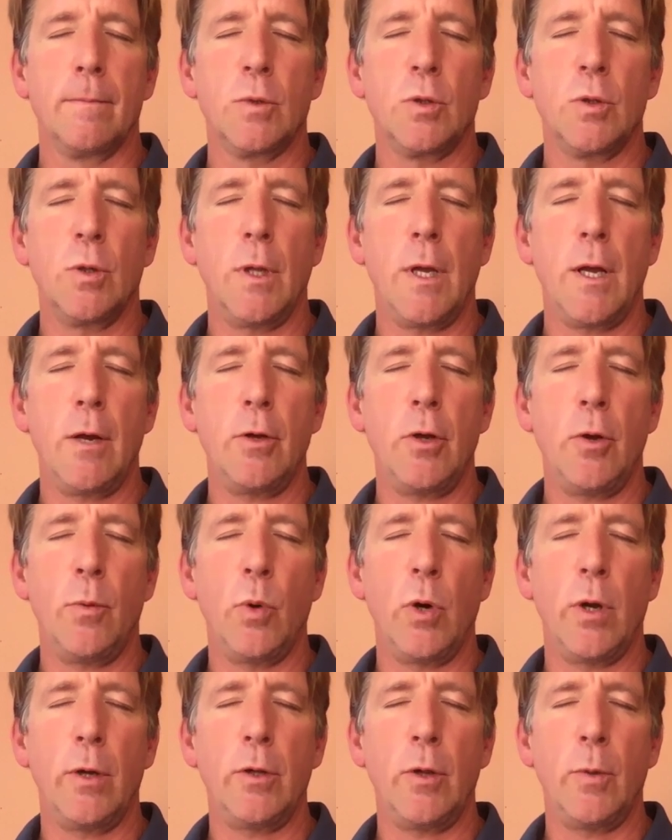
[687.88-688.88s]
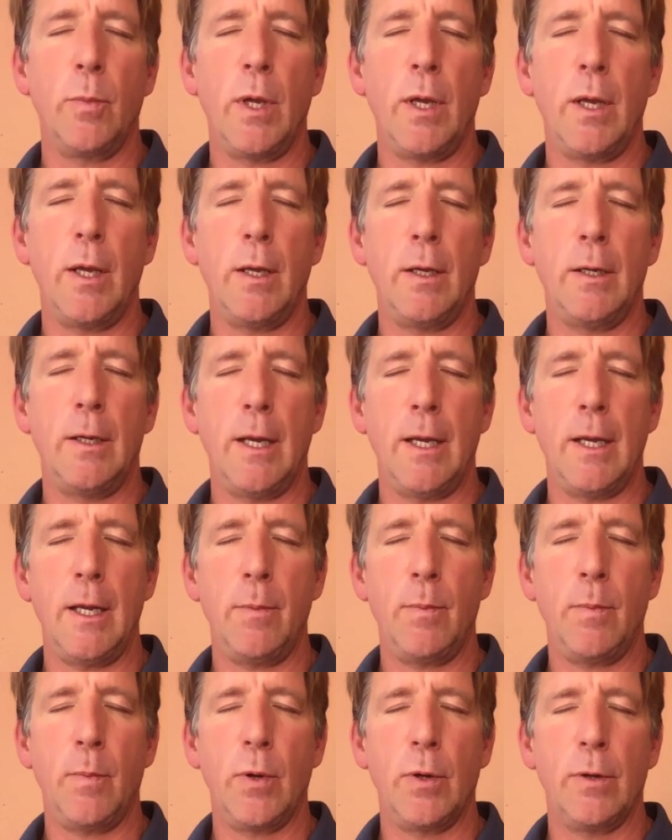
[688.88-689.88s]
So allow your breath to be
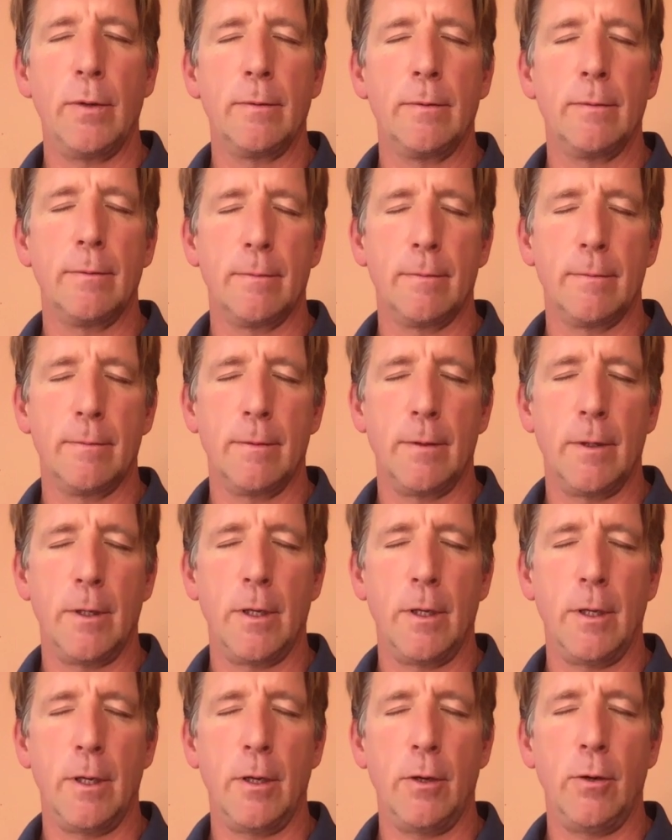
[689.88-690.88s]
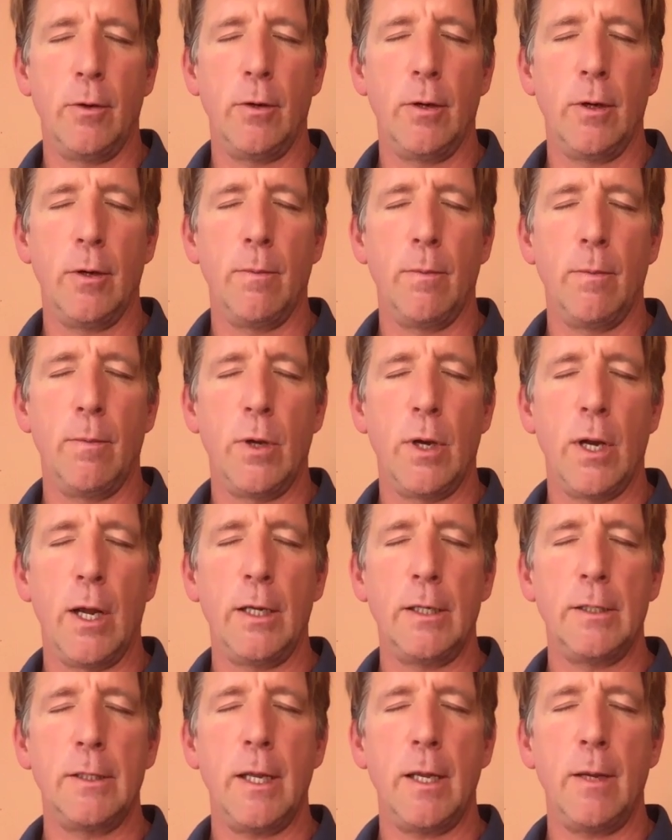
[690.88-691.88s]
deep. Continue to
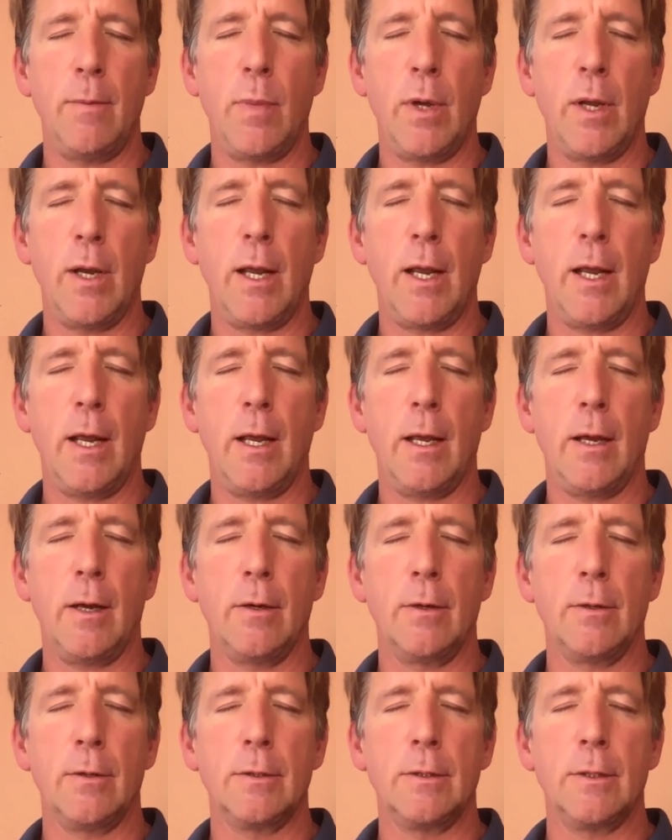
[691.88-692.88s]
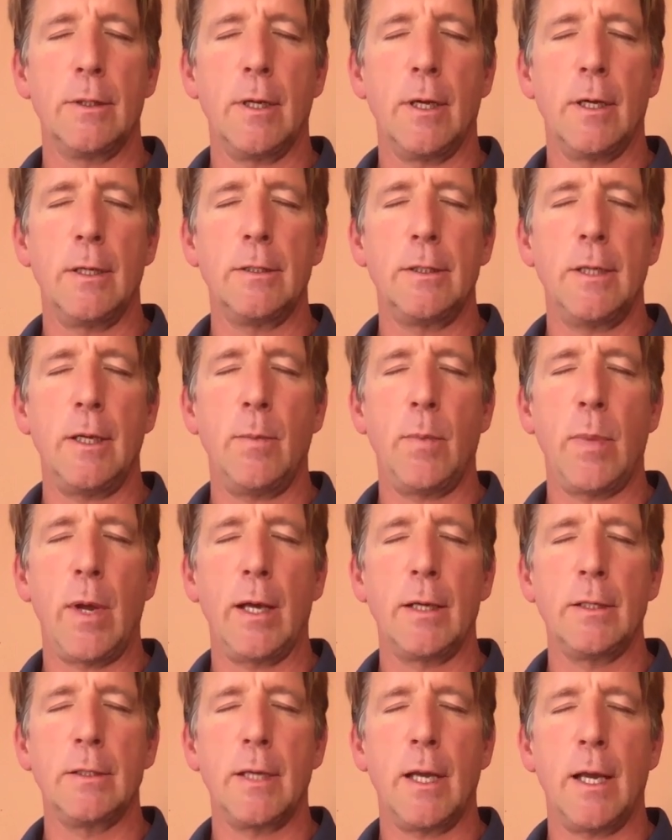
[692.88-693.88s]
nice deep inhales and nice deep
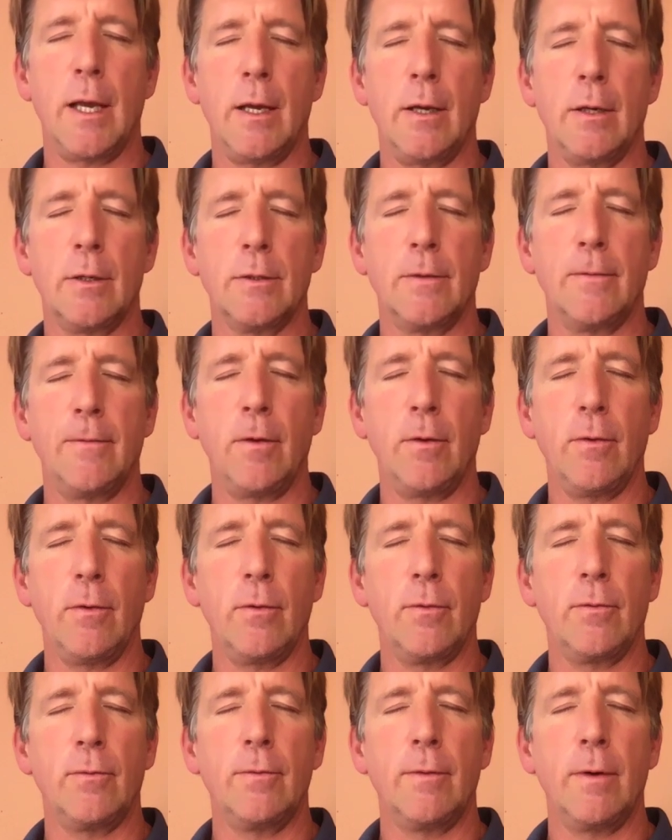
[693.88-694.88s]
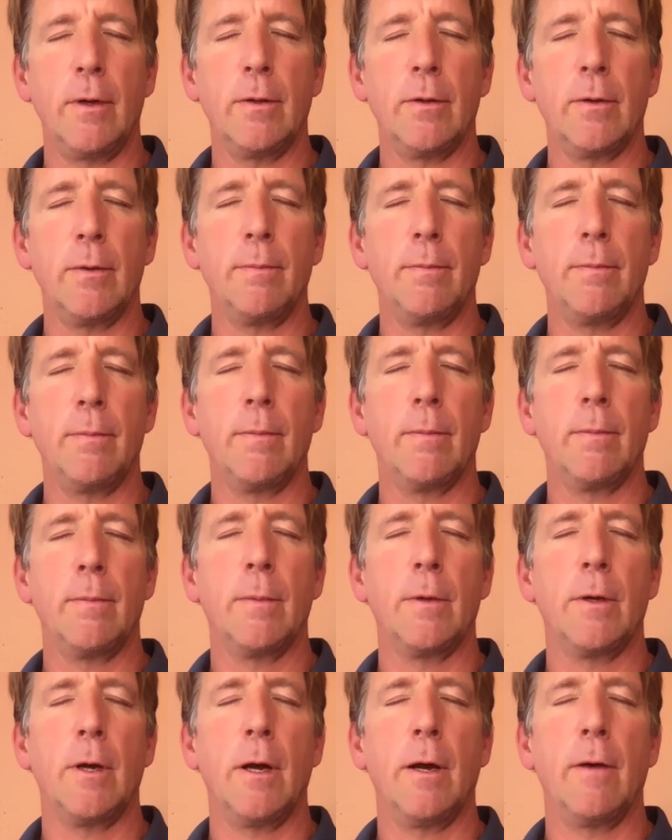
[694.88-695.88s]
exhales. Feel the rhythm
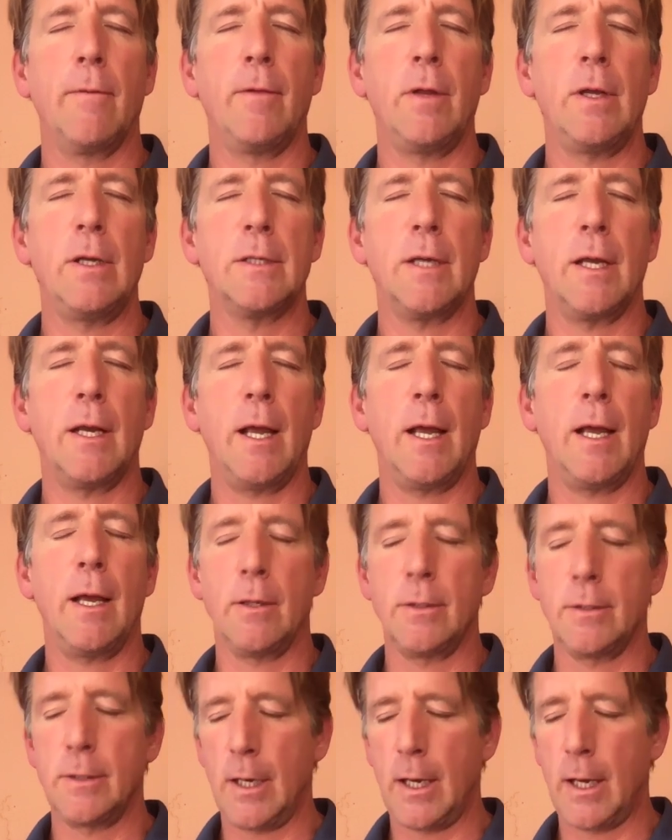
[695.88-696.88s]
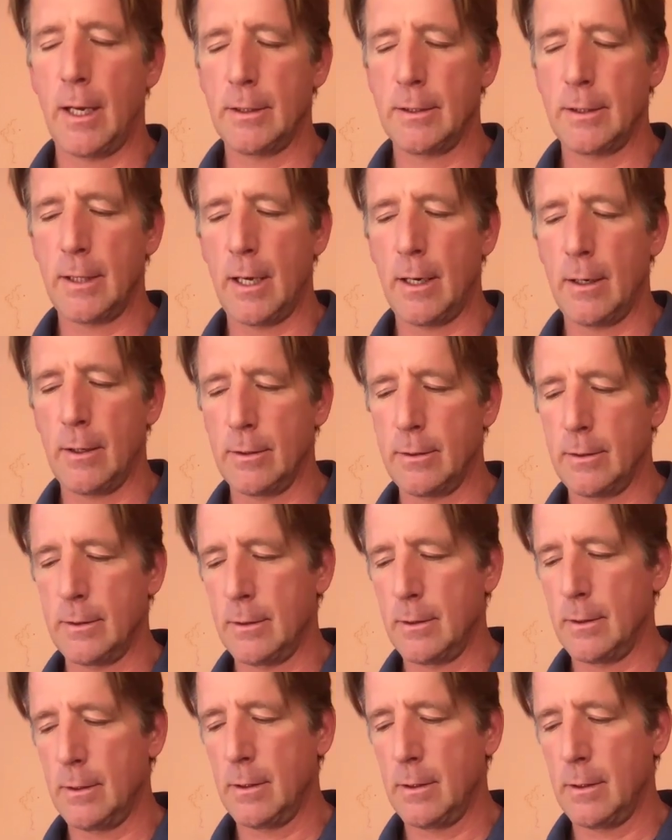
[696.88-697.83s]
of these inhales and exhales.